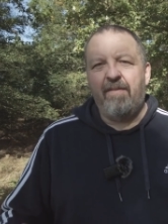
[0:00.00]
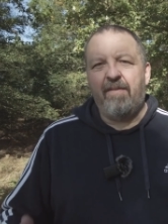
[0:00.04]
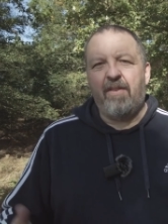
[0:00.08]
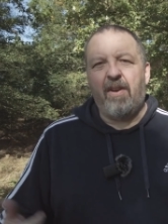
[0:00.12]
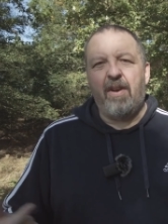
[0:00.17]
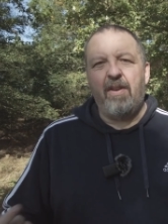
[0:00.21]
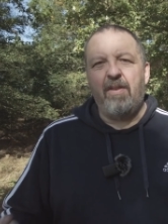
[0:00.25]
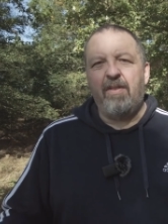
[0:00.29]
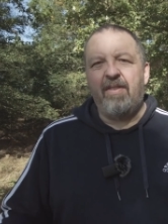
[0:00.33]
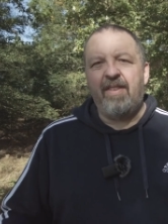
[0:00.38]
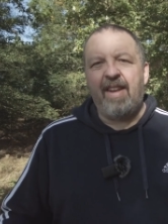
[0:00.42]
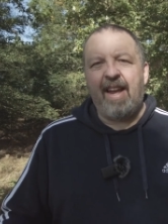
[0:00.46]

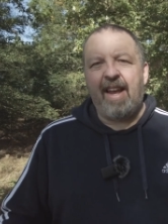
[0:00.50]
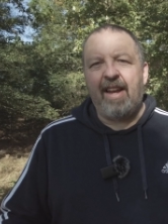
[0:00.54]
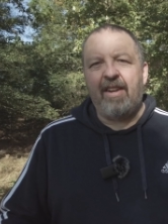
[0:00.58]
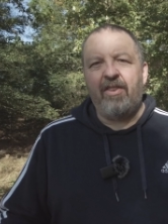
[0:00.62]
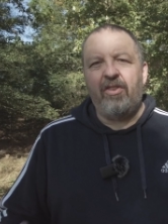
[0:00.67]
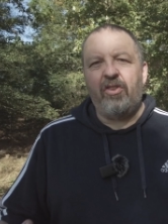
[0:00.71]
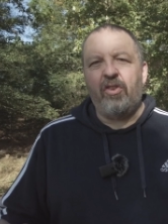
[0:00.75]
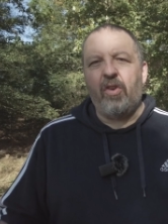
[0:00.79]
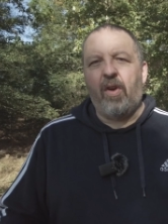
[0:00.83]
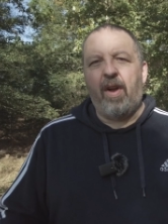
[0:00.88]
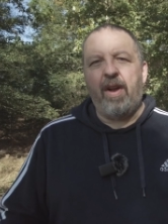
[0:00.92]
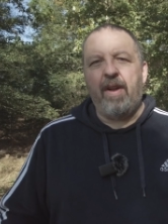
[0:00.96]
Fiotech,
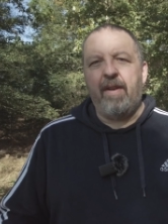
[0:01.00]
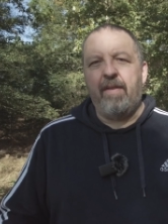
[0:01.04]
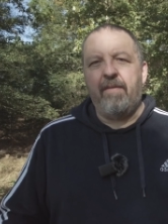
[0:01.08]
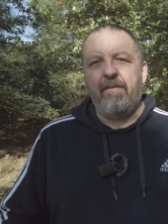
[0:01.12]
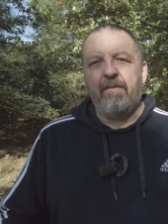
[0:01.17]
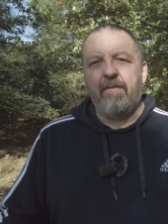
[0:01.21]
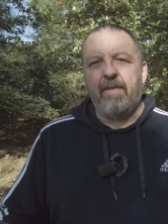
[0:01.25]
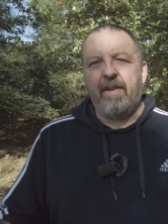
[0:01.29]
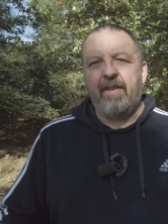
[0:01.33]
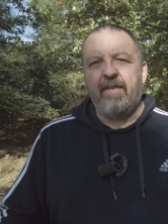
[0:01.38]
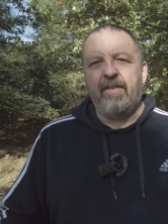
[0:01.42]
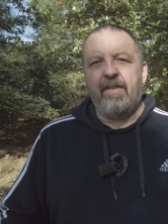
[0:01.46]
Giant
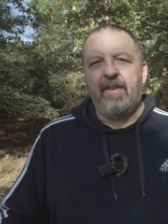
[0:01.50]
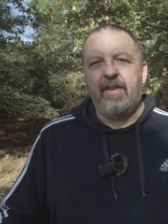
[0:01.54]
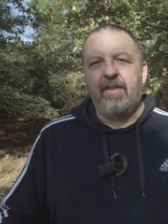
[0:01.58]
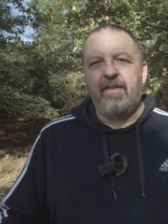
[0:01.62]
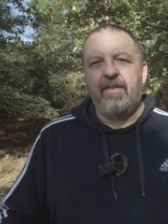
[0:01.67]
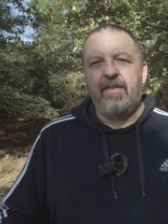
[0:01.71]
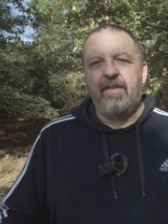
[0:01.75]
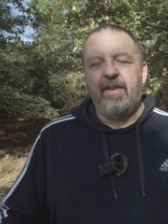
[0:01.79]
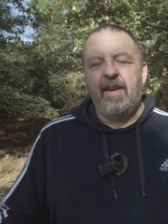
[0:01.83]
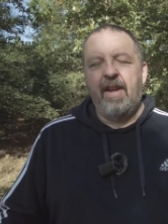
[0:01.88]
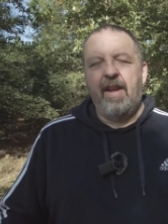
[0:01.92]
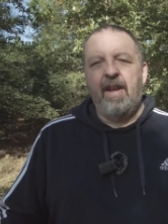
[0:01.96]
for
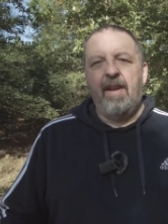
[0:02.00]
instance.